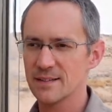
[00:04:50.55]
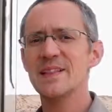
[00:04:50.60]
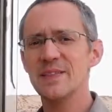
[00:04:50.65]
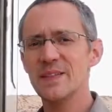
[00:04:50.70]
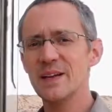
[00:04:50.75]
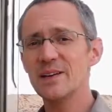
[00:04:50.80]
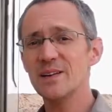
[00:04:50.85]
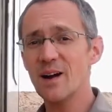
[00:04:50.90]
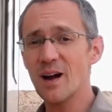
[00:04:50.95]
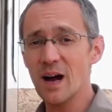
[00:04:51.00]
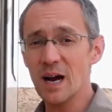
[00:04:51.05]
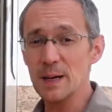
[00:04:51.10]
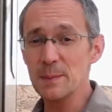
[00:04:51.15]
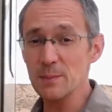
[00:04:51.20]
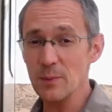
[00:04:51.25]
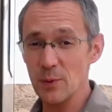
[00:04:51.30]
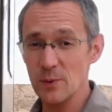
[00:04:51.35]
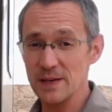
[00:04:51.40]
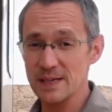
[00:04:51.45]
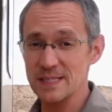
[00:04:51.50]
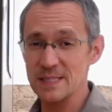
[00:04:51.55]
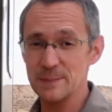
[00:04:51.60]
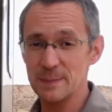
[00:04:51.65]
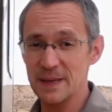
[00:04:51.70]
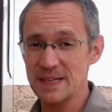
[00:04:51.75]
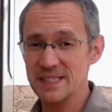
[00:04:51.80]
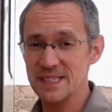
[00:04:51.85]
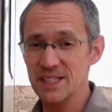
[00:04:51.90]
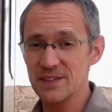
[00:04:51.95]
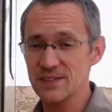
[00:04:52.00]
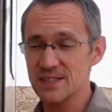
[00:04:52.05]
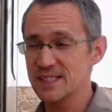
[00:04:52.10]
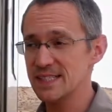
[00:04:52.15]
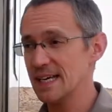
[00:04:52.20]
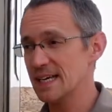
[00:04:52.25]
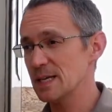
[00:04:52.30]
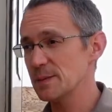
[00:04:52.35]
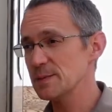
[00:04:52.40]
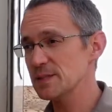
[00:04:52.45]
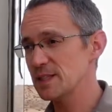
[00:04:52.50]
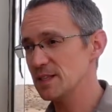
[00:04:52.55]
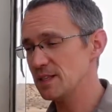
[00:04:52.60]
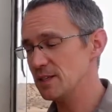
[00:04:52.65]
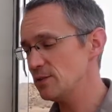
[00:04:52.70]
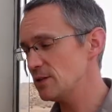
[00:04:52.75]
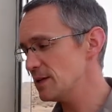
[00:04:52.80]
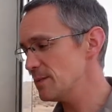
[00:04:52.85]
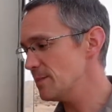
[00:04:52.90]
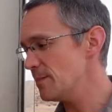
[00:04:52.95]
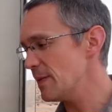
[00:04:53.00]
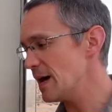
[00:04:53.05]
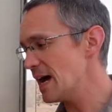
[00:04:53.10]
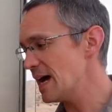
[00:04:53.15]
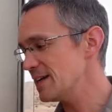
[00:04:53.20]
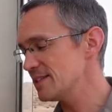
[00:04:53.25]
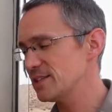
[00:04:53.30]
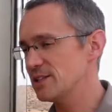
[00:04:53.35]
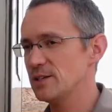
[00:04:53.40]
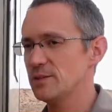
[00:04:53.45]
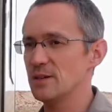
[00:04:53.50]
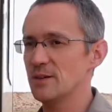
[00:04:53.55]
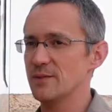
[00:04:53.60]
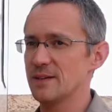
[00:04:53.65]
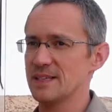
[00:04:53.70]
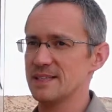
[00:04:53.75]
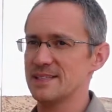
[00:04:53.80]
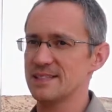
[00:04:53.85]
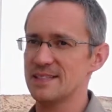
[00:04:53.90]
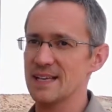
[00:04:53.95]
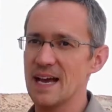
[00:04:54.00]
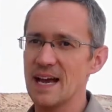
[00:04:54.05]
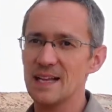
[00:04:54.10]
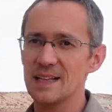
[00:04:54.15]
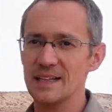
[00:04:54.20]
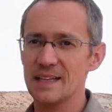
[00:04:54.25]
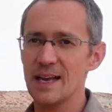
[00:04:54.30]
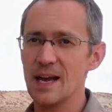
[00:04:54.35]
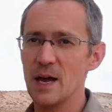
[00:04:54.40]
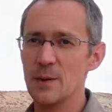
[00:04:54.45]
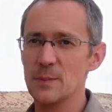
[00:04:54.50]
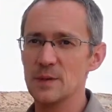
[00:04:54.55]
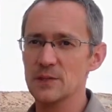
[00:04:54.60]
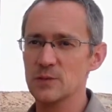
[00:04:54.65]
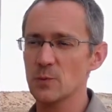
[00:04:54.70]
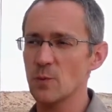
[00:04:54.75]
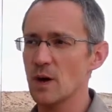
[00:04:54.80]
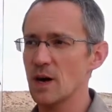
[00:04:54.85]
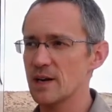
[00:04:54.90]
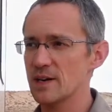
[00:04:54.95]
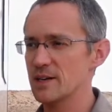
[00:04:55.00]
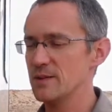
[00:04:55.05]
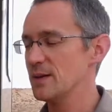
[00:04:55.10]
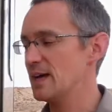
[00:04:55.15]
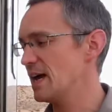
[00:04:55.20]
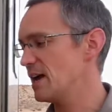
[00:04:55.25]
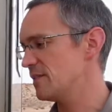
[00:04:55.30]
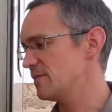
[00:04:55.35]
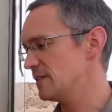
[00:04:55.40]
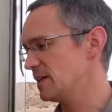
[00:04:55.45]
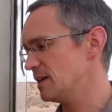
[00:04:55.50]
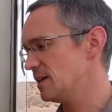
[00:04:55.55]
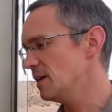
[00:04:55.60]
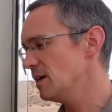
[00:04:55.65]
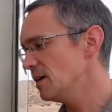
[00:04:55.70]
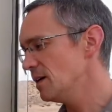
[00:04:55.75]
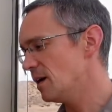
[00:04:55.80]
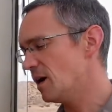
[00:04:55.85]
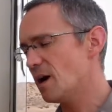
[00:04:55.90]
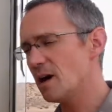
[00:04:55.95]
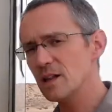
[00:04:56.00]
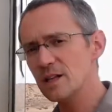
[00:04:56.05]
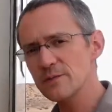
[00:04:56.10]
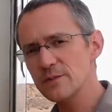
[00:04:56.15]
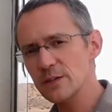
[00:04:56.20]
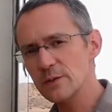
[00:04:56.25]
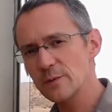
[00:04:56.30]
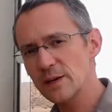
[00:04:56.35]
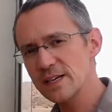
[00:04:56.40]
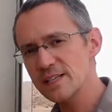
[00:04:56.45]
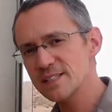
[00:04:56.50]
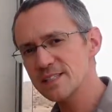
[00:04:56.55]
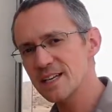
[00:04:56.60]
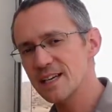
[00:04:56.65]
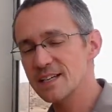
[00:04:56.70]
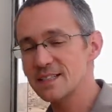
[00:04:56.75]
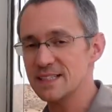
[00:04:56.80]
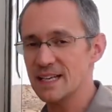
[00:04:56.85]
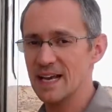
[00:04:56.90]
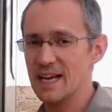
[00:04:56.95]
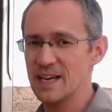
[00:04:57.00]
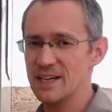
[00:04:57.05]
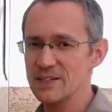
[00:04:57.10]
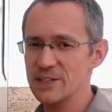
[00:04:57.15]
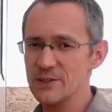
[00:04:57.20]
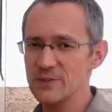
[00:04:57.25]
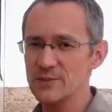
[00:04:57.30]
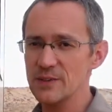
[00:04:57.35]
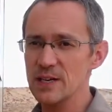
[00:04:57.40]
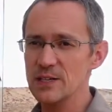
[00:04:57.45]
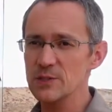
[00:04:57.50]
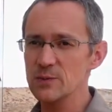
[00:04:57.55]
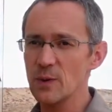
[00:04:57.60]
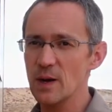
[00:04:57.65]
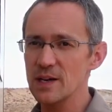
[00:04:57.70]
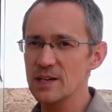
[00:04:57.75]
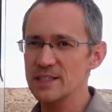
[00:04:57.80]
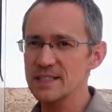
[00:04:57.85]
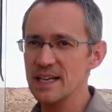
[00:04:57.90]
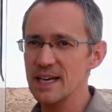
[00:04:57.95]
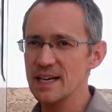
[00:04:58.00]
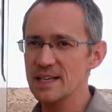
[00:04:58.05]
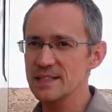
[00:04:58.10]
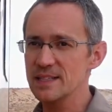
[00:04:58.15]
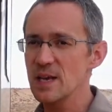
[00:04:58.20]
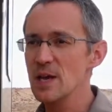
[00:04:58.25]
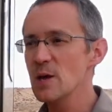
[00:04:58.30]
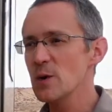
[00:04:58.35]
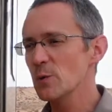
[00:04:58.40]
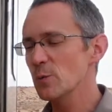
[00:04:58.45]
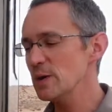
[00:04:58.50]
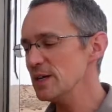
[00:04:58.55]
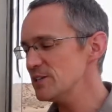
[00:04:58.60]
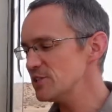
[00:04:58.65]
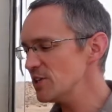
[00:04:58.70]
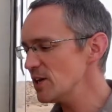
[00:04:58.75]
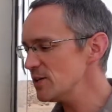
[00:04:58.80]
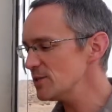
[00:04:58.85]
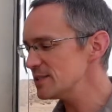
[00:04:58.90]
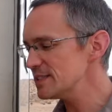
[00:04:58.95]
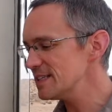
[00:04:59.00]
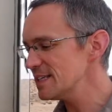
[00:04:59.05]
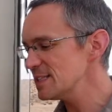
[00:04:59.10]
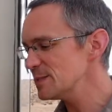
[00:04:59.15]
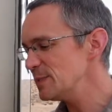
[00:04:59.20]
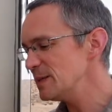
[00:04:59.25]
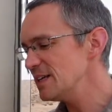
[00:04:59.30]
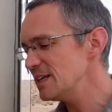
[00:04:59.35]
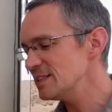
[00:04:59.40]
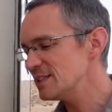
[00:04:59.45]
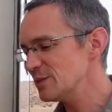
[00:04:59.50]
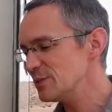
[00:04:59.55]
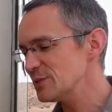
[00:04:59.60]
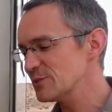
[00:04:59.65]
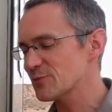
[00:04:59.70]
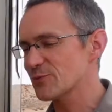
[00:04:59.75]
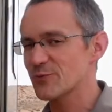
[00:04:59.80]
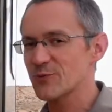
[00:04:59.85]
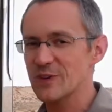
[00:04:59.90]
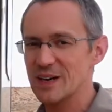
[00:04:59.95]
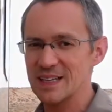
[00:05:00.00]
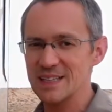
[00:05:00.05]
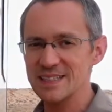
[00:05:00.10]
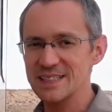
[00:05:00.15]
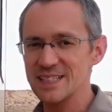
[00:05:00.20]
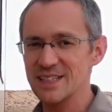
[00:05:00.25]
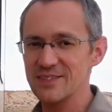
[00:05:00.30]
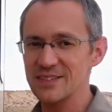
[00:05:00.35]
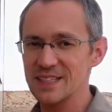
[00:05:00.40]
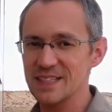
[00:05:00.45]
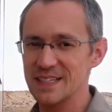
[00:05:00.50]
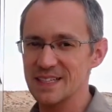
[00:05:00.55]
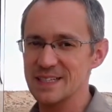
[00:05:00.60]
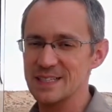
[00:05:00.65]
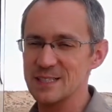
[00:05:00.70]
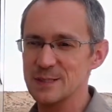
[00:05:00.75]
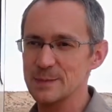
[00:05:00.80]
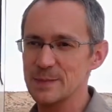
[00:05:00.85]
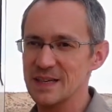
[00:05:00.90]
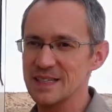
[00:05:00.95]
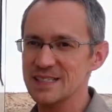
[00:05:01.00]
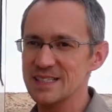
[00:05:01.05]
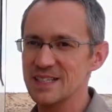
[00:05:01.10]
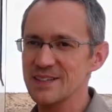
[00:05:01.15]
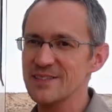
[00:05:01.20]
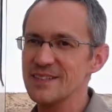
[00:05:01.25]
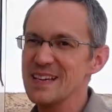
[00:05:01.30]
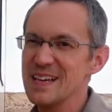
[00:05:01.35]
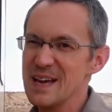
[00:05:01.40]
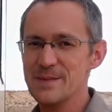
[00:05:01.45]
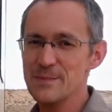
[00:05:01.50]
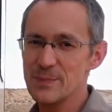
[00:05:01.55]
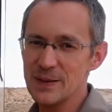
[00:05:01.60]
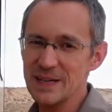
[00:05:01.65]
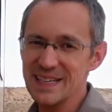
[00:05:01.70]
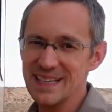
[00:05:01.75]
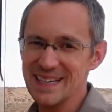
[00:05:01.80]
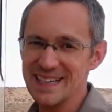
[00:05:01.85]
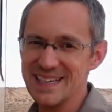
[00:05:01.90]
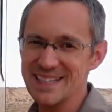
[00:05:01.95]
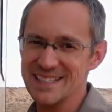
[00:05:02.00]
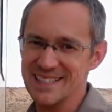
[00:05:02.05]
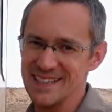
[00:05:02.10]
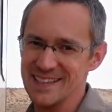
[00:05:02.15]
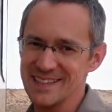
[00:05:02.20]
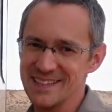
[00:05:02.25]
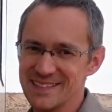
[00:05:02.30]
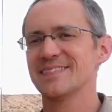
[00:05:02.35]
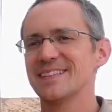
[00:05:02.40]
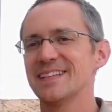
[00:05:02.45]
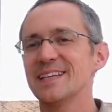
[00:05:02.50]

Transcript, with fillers: There are more expensive setups that you can buy so you know exactly how much water you have in all of your waste tanks and your freshwater tanks. We chose this because it was relatively inexpensive and pretty easy.